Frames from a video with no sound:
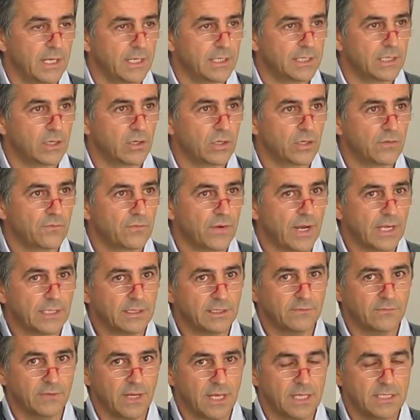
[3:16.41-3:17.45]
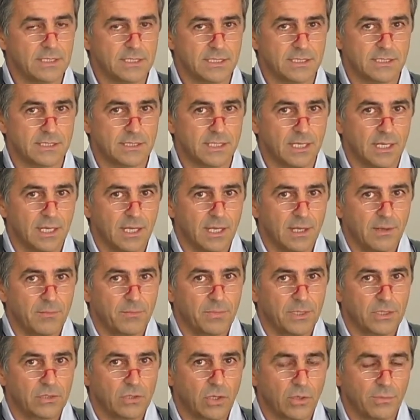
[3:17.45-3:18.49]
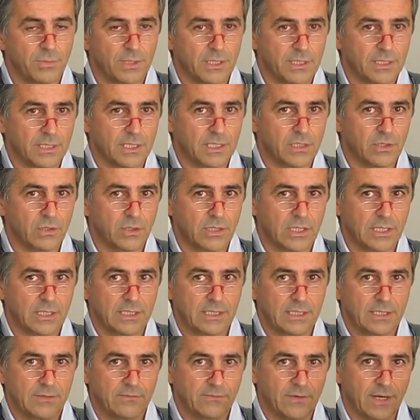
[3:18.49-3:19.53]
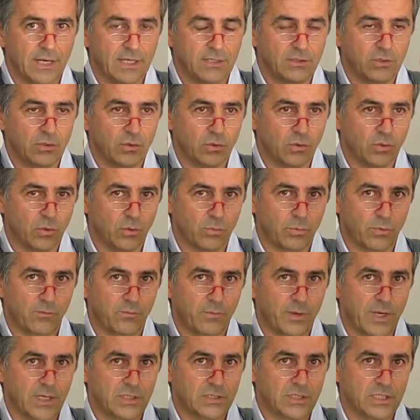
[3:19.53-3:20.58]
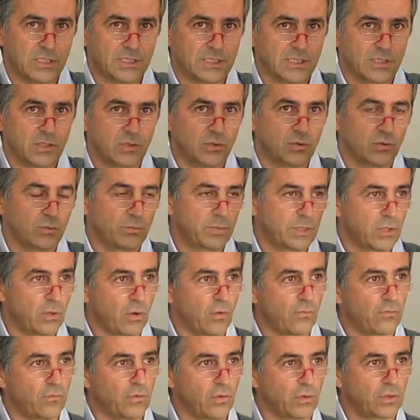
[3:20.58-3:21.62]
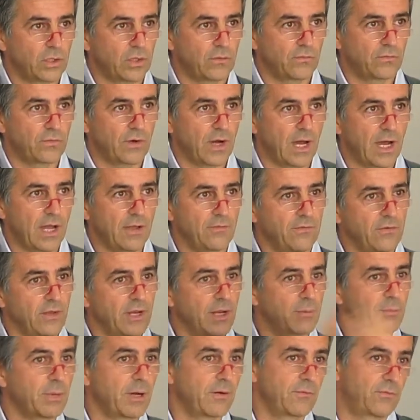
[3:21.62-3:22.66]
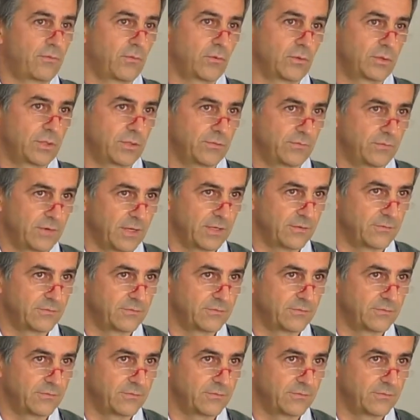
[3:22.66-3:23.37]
Now, refractive lasers predominantly you can divide your group of patients into below 45 and above 45.